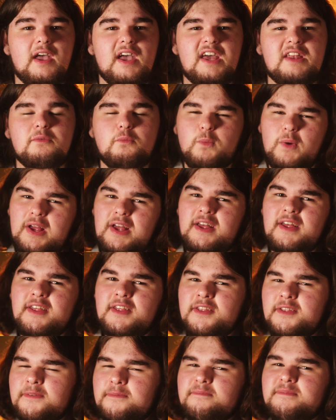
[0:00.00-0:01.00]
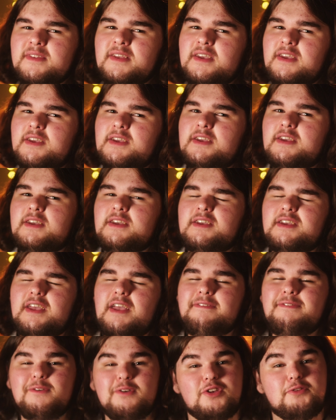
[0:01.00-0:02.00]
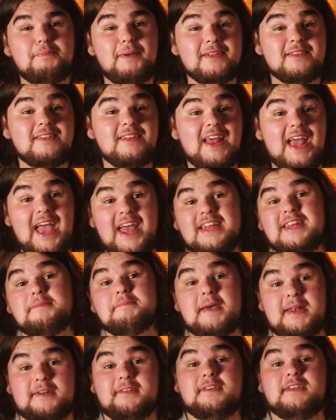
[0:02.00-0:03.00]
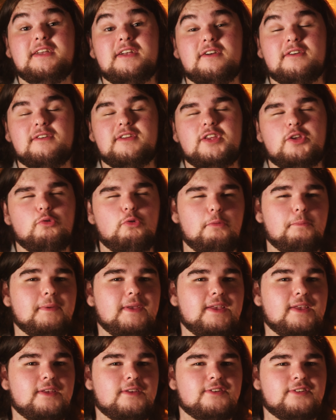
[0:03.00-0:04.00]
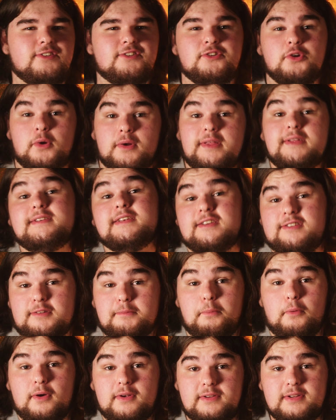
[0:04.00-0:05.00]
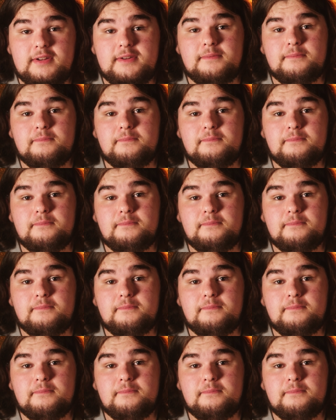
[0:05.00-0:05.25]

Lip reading: And well, if you expected any metal here, you will be sorely disappointed.